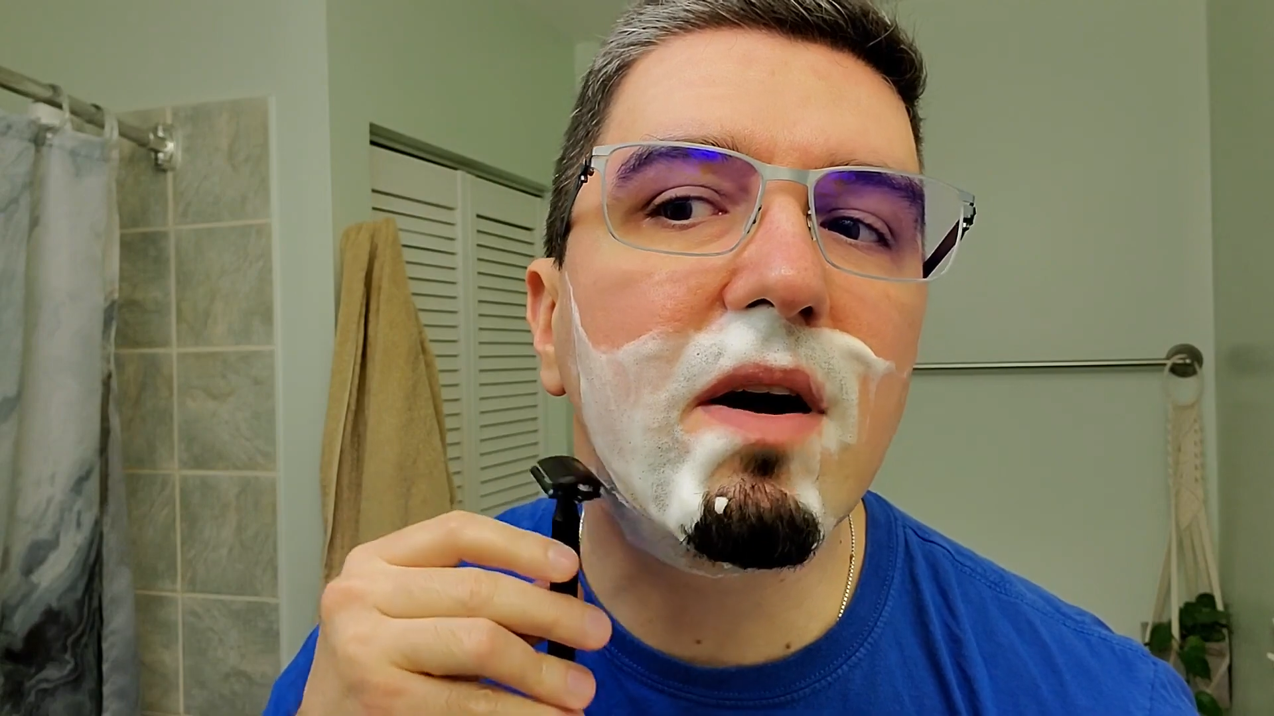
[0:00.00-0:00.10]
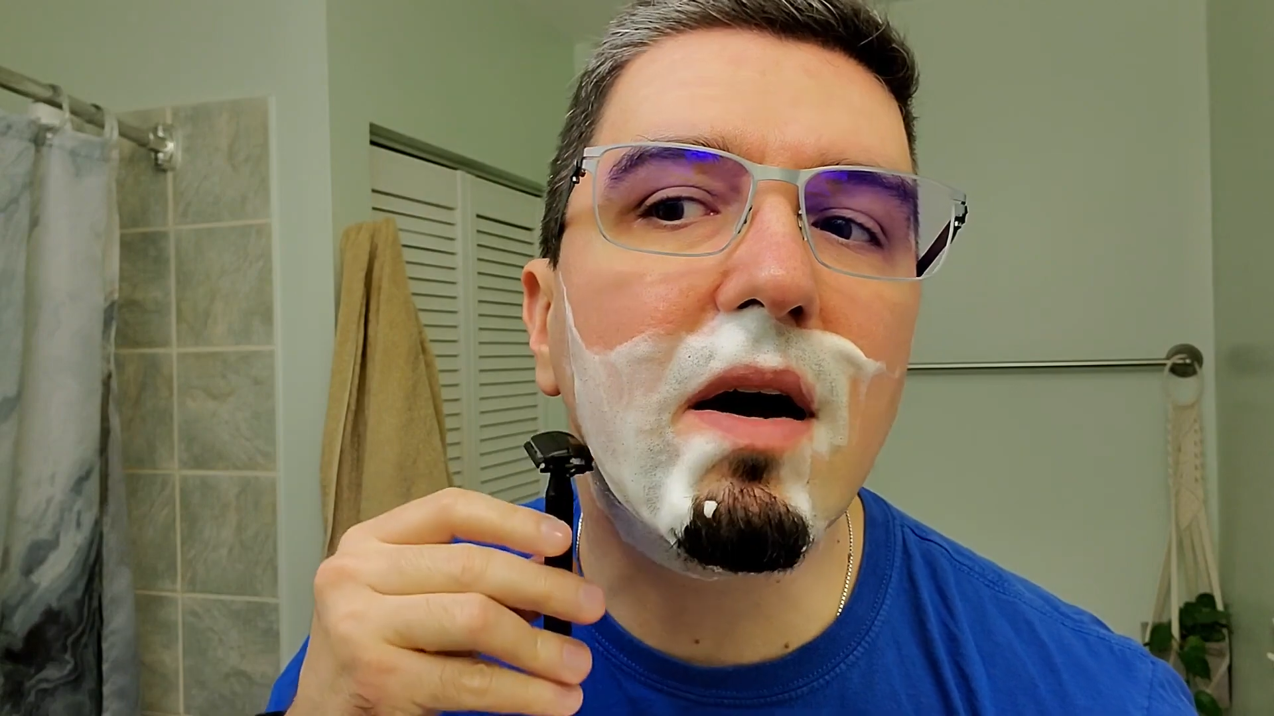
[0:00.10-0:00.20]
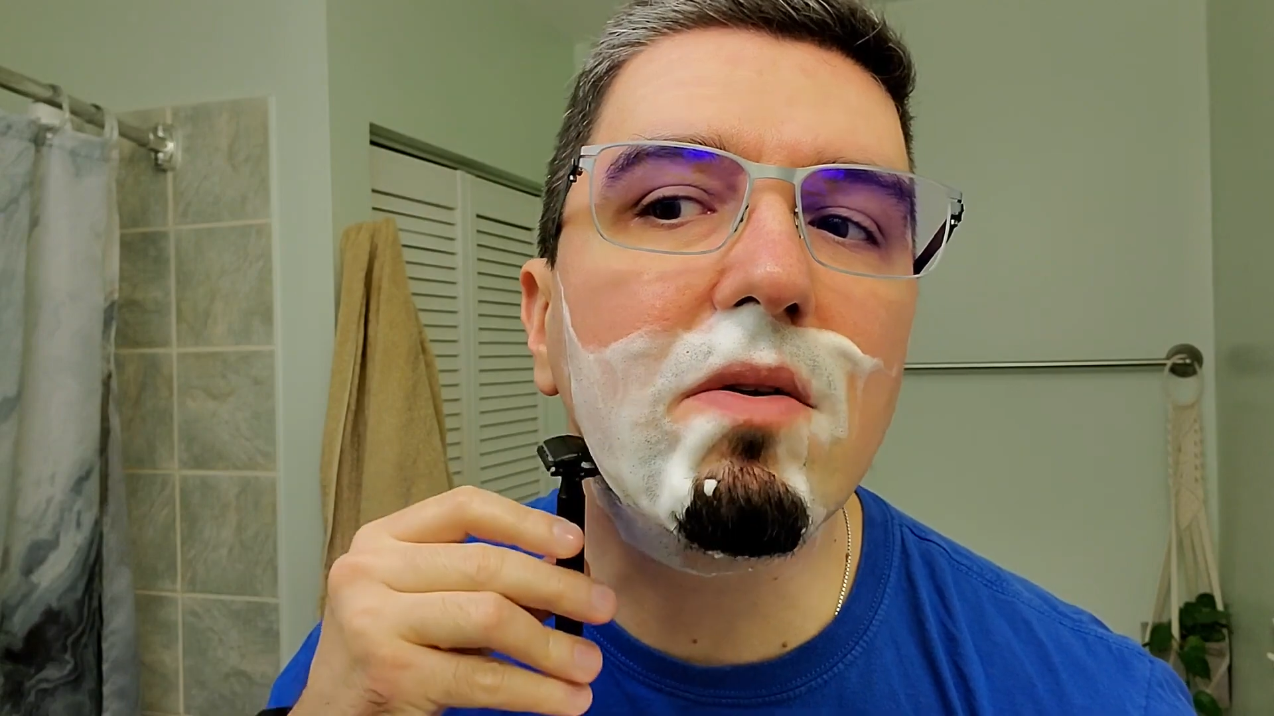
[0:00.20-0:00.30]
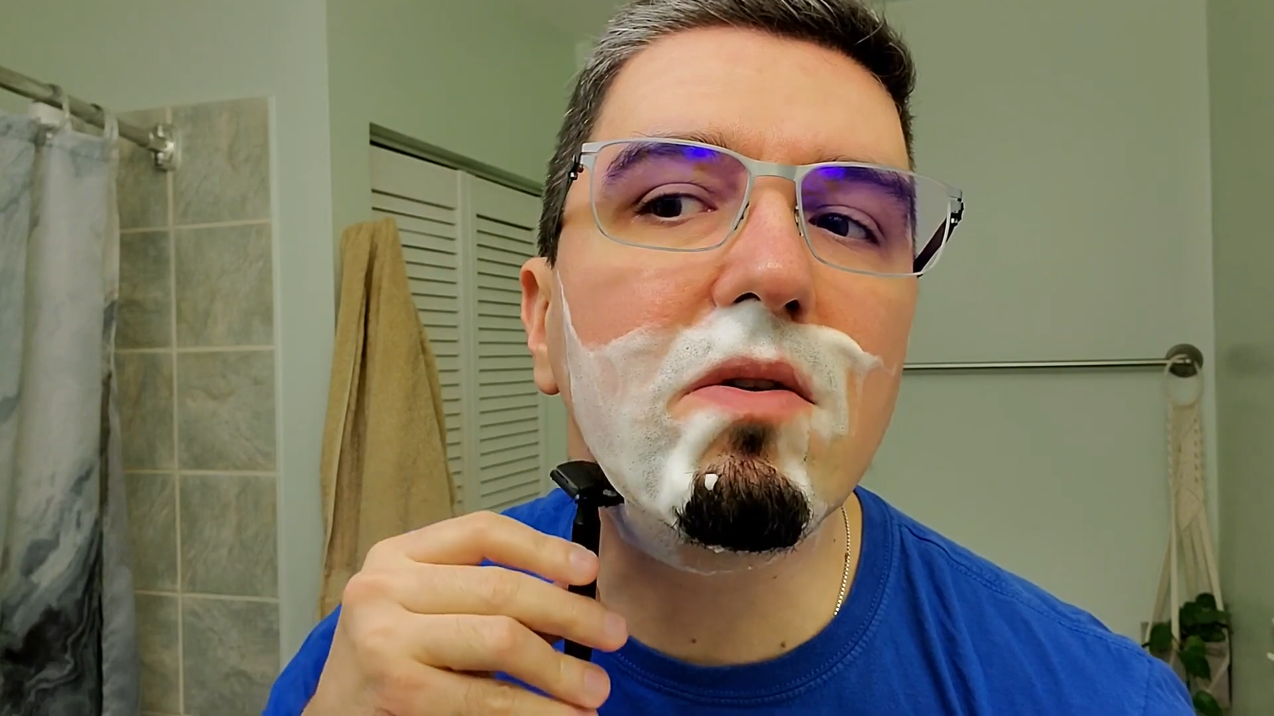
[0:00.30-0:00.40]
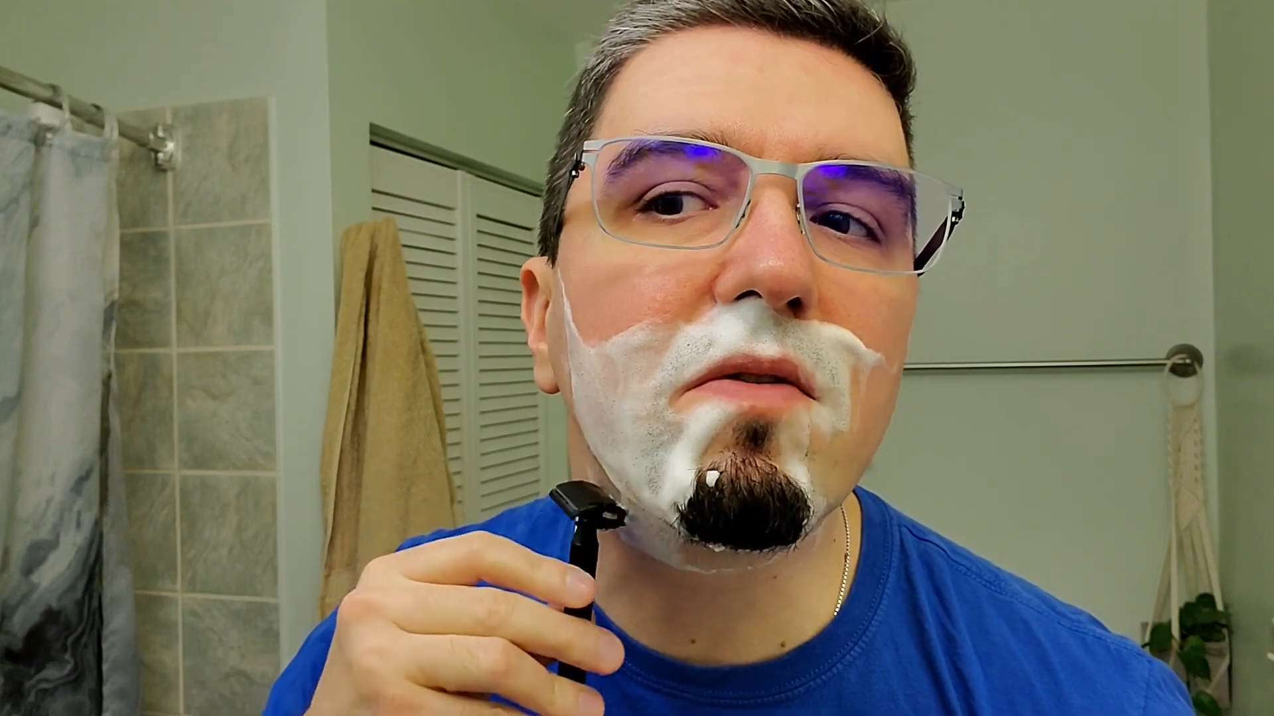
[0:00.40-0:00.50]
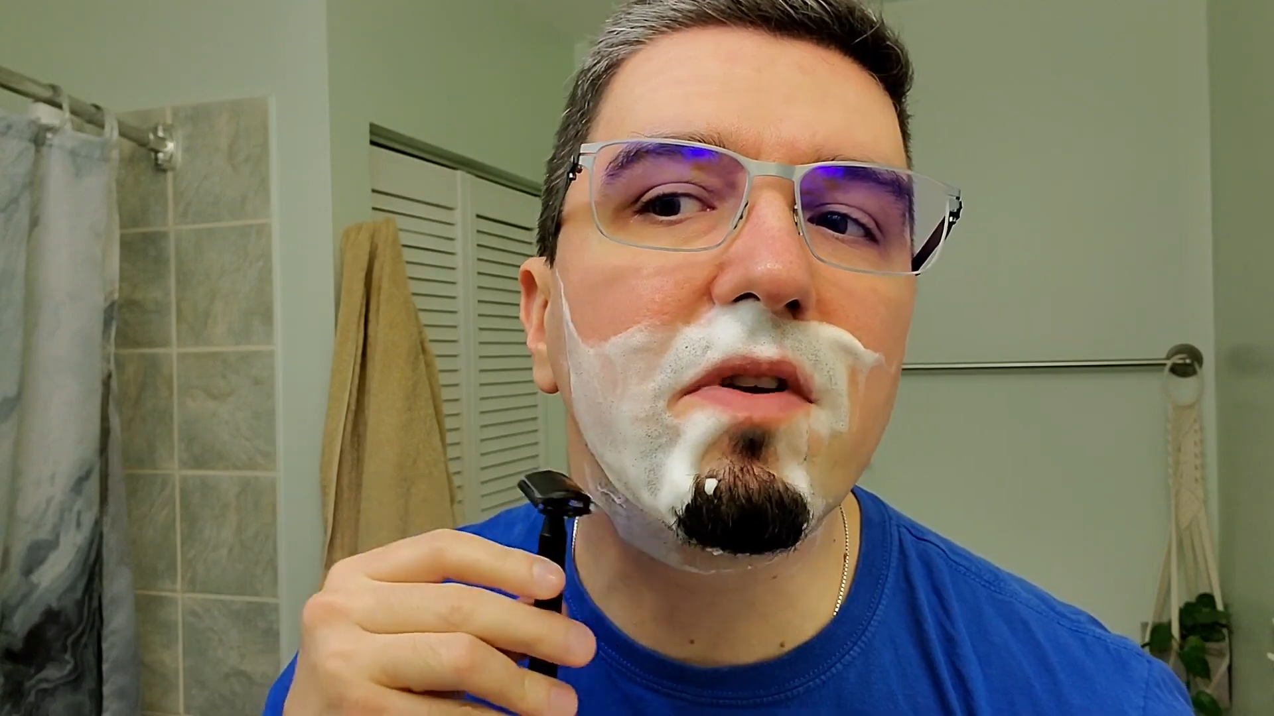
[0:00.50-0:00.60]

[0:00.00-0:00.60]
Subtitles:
audio